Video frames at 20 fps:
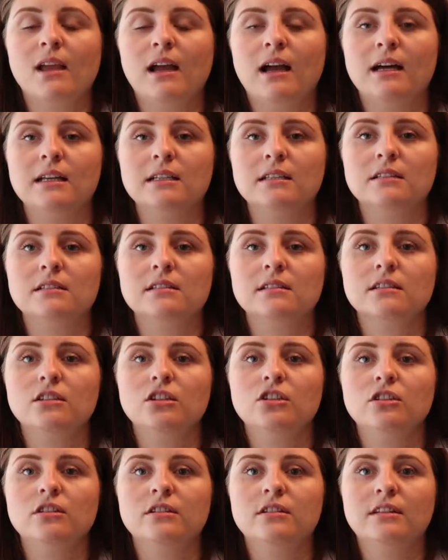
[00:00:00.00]
and
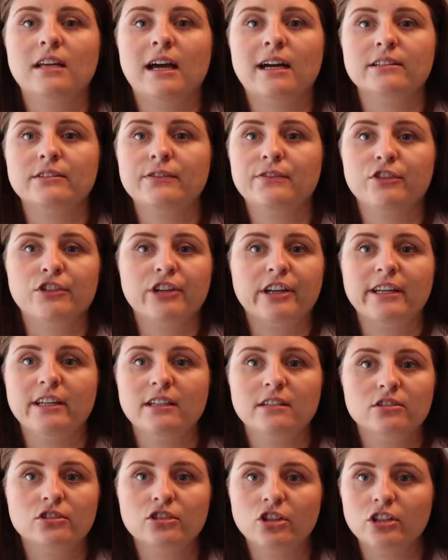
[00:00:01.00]
that's free.
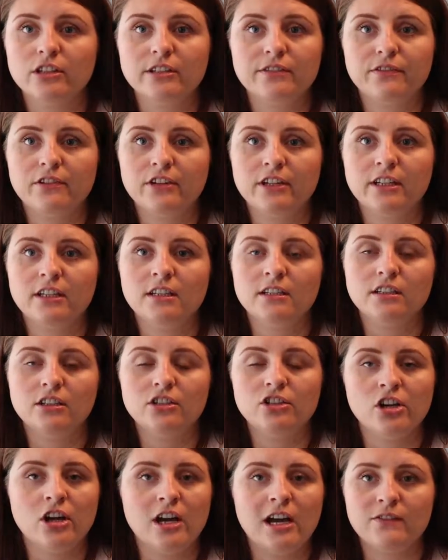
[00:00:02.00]
It's totally free. You
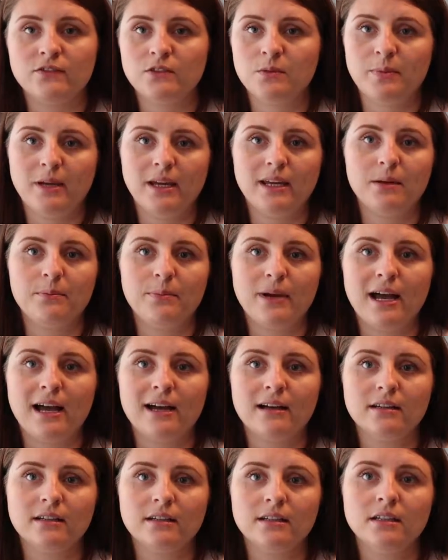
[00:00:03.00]
don't have to pay it
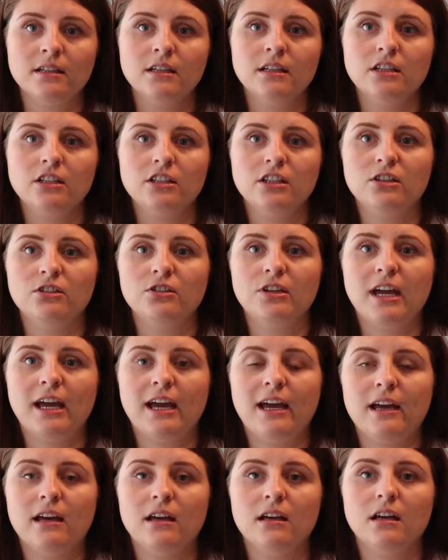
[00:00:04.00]
back. You
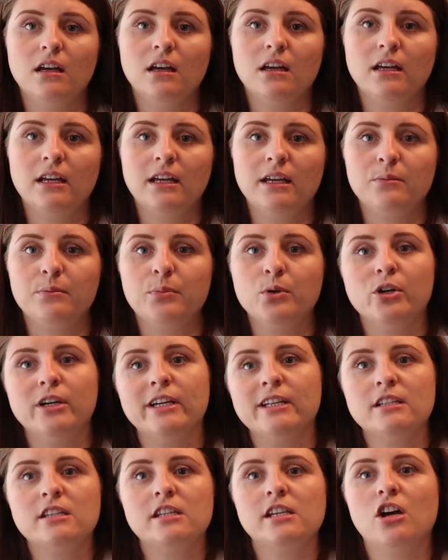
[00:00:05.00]
get it put
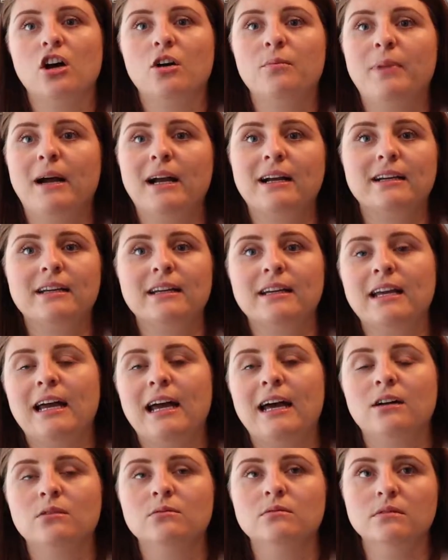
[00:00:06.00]
into your bank
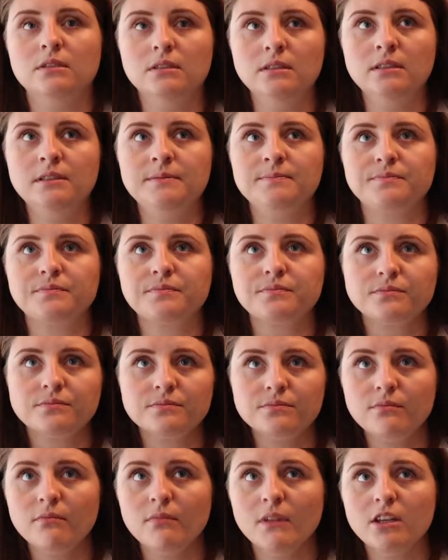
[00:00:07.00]
account.
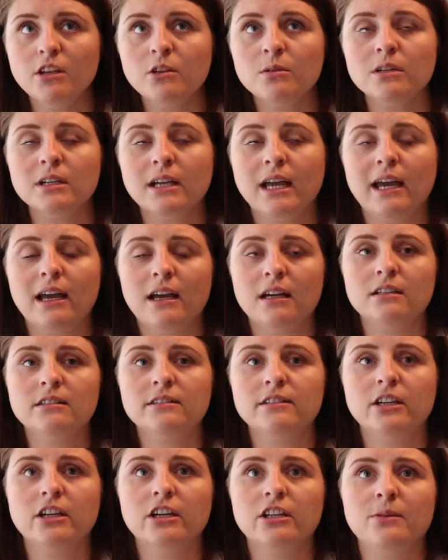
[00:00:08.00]
You will get a
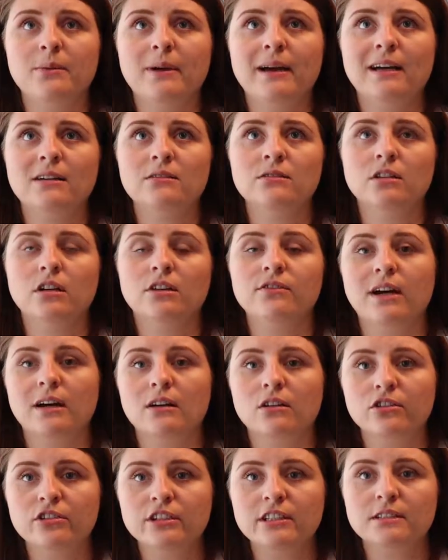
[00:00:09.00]
certain amount
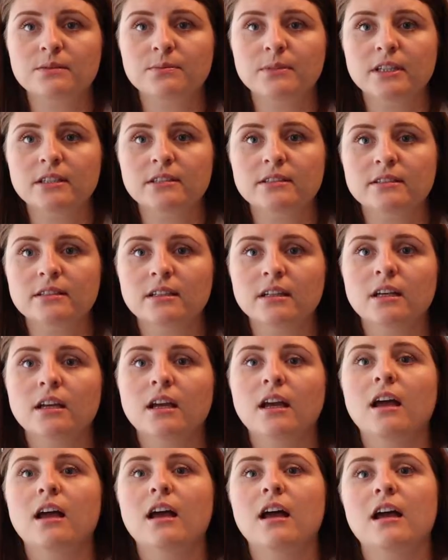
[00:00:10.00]
around Christmas,
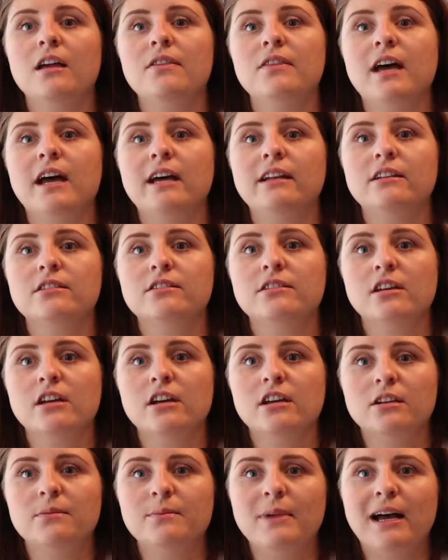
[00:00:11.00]
and then a
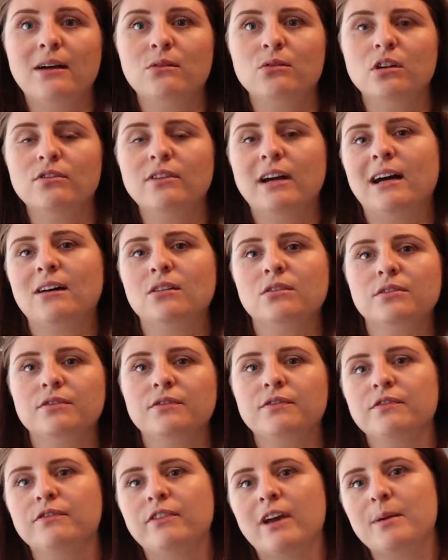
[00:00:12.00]
certain amount around
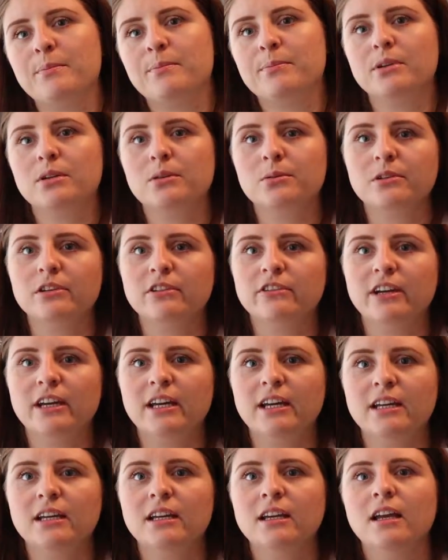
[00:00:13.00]

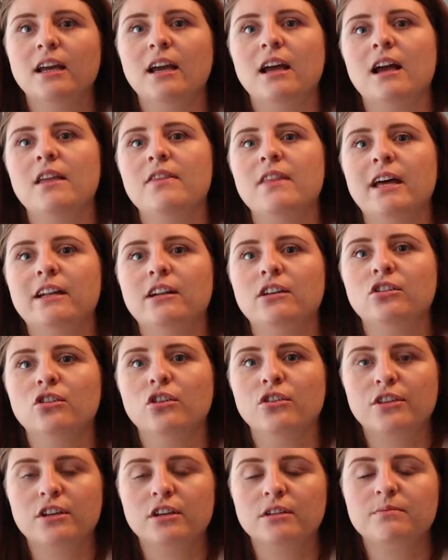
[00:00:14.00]
February, and then
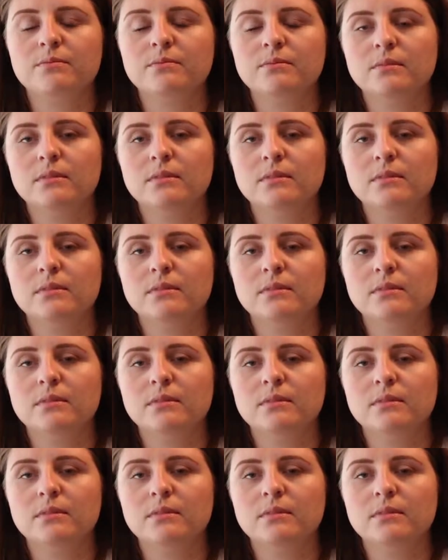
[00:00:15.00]
another